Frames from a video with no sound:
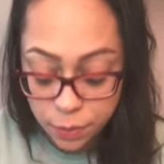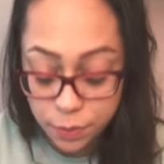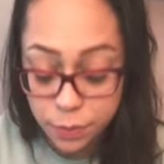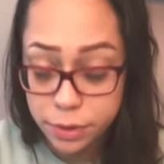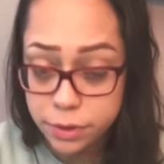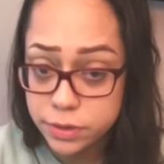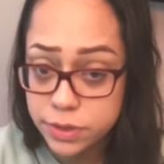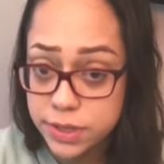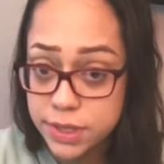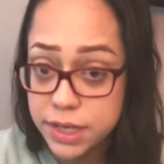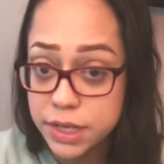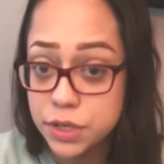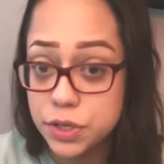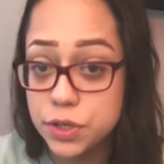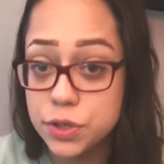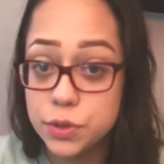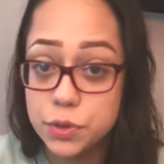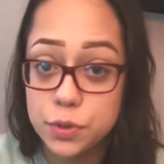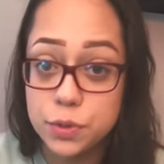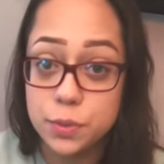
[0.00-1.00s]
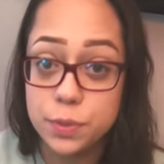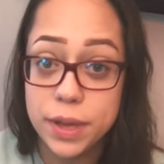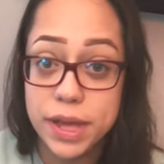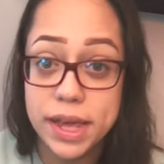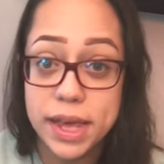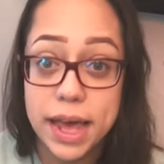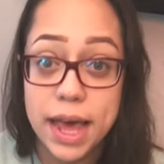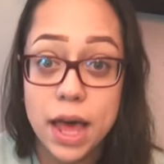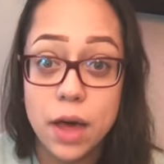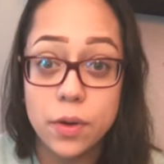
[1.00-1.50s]
mostly to
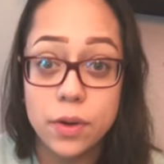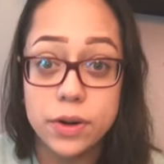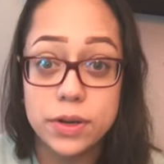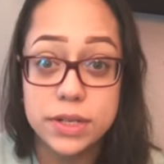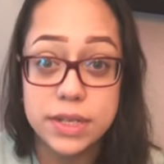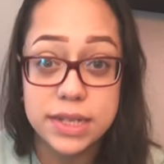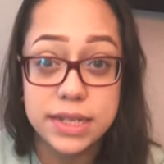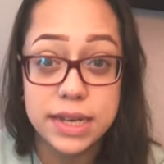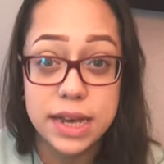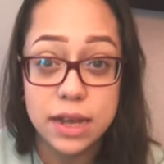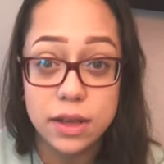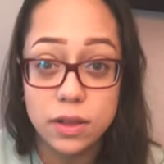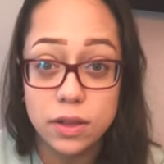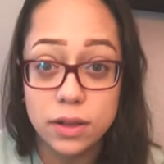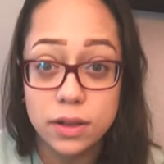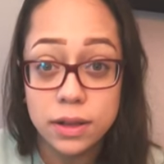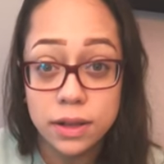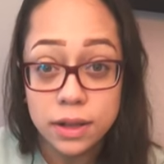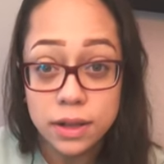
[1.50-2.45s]
make our snail